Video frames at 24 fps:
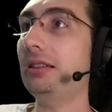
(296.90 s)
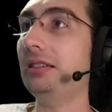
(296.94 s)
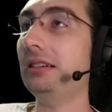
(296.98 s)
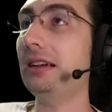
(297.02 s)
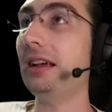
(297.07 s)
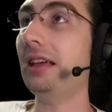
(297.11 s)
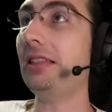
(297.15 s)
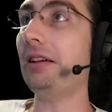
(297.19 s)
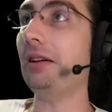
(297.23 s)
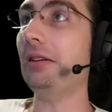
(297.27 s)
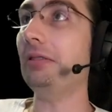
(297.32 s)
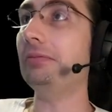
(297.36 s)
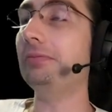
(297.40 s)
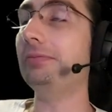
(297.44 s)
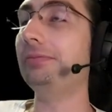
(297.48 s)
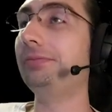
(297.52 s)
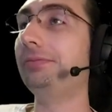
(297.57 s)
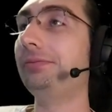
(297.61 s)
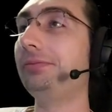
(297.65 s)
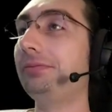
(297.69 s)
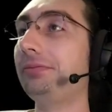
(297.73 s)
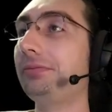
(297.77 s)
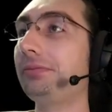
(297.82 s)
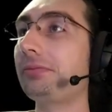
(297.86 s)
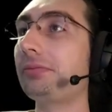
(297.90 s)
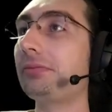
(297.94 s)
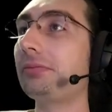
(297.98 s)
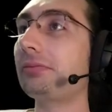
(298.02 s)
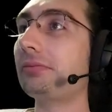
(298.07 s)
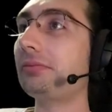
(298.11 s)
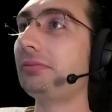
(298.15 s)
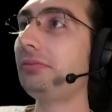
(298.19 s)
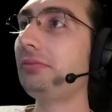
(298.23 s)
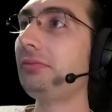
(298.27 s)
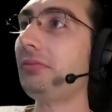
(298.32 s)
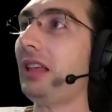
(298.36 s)
together.
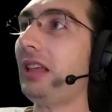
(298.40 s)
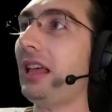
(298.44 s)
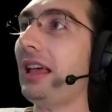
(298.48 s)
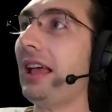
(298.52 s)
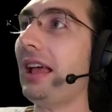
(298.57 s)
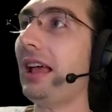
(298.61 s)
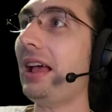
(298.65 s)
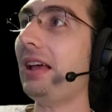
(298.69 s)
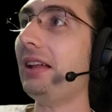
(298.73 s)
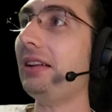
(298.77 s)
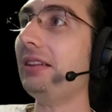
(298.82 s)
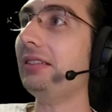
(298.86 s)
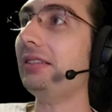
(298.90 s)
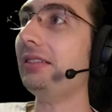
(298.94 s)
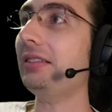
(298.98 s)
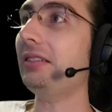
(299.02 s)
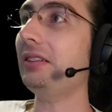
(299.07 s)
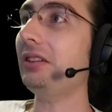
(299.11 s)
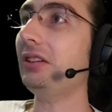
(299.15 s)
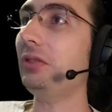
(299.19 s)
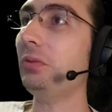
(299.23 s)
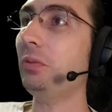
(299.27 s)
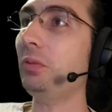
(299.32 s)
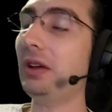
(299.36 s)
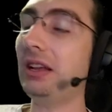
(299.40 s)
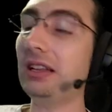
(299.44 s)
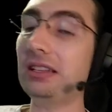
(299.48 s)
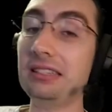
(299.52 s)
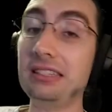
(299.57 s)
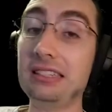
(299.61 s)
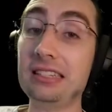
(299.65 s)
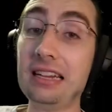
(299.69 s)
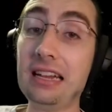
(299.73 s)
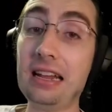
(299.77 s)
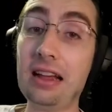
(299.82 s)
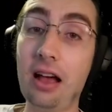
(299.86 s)
And we can
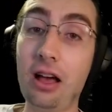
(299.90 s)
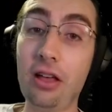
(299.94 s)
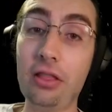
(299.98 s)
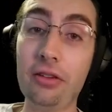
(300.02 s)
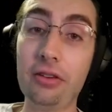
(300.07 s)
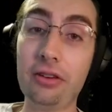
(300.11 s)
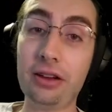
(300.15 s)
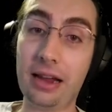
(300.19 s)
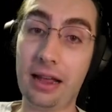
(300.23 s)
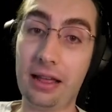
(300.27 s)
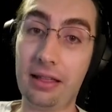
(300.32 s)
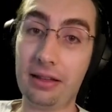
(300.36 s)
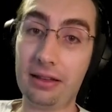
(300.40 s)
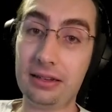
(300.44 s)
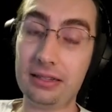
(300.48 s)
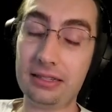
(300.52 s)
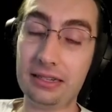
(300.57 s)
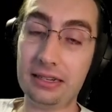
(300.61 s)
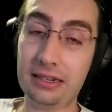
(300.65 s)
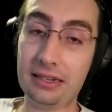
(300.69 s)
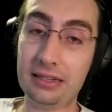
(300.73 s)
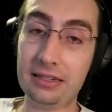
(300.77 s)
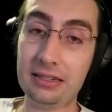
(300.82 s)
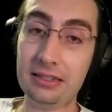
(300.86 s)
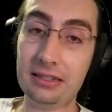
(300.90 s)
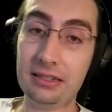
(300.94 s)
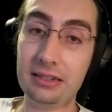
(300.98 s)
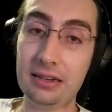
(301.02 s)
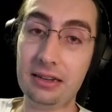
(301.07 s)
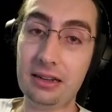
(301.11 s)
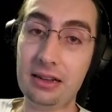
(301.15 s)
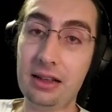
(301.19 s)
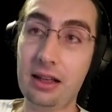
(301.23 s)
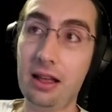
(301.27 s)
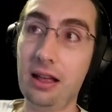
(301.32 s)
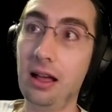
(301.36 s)
see other galaxies
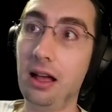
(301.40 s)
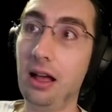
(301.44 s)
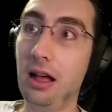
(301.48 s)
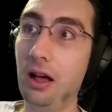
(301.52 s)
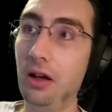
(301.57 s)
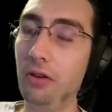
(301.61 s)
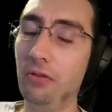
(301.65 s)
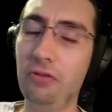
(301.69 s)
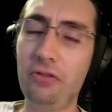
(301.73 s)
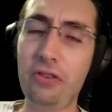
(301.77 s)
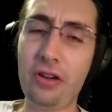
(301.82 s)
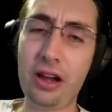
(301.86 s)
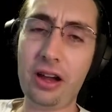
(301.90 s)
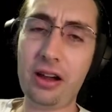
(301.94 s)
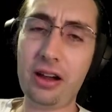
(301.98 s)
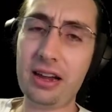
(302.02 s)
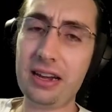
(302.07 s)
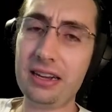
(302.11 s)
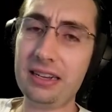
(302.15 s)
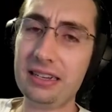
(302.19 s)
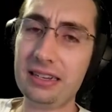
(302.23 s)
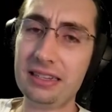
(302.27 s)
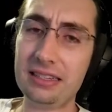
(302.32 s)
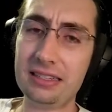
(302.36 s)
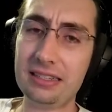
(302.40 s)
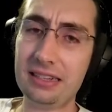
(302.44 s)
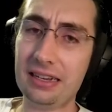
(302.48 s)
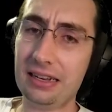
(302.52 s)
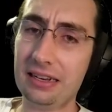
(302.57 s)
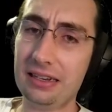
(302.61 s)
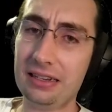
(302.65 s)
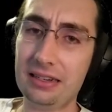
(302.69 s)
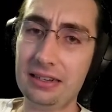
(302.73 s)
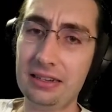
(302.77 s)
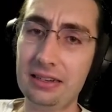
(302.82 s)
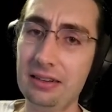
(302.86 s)
very
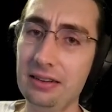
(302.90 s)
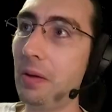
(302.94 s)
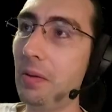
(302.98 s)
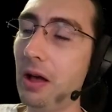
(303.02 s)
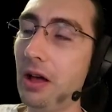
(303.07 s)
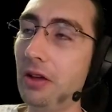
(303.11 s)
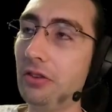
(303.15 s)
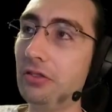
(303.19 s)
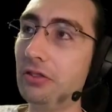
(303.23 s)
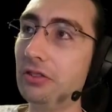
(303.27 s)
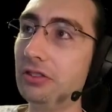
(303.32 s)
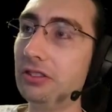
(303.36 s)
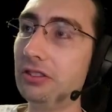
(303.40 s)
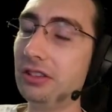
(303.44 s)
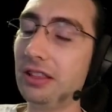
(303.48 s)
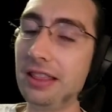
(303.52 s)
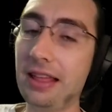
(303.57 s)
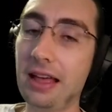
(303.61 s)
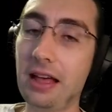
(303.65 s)
distant, hundreds and